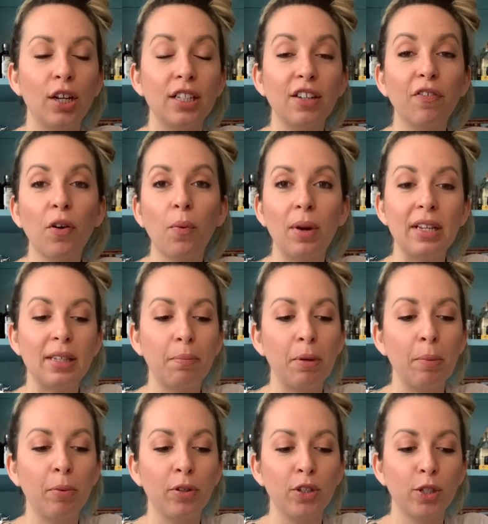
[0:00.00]
different ways that
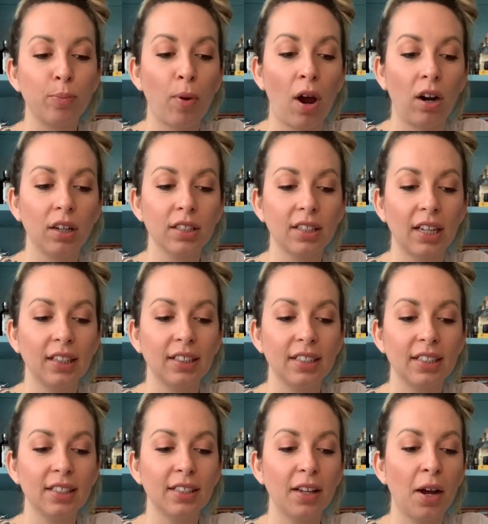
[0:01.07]
people use products like
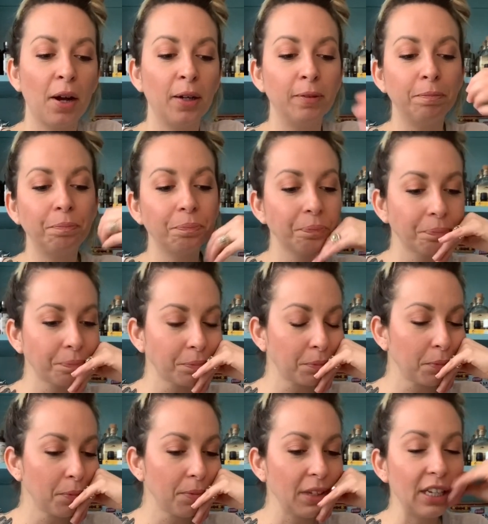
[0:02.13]
this.
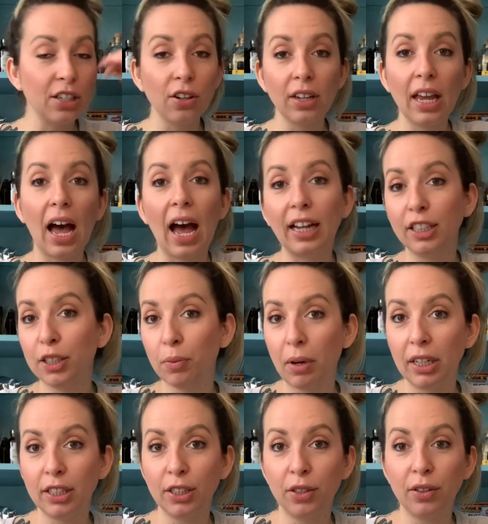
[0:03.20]
So yeah, I just
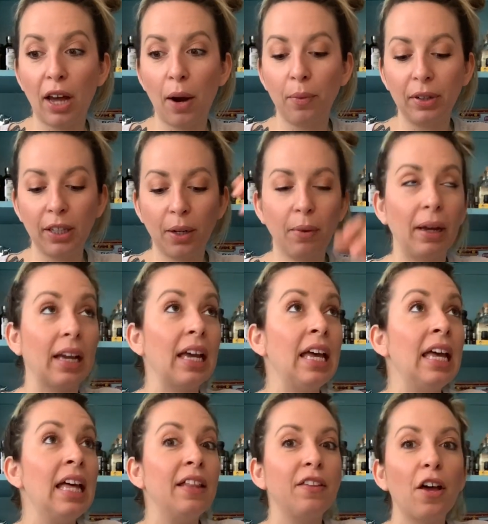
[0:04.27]
wanted to do that really quick.
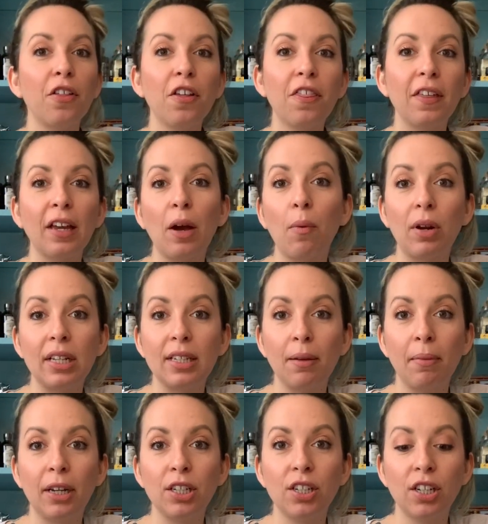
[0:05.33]
The other thing I wanted to
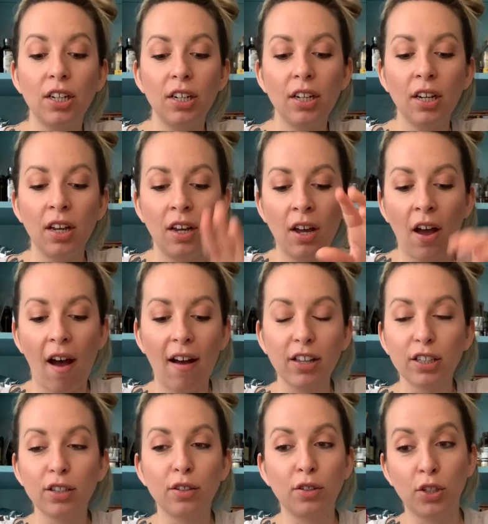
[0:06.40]
mention
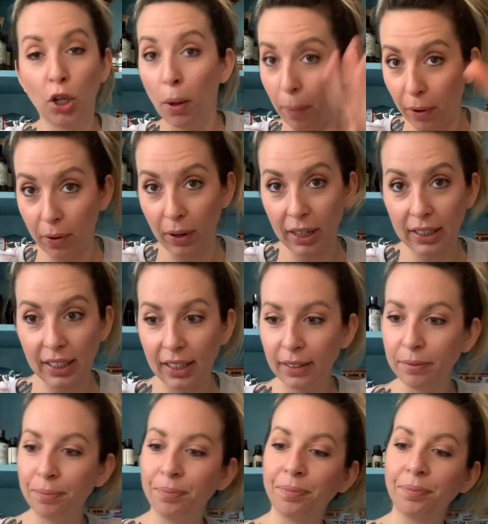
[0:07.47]
super quickly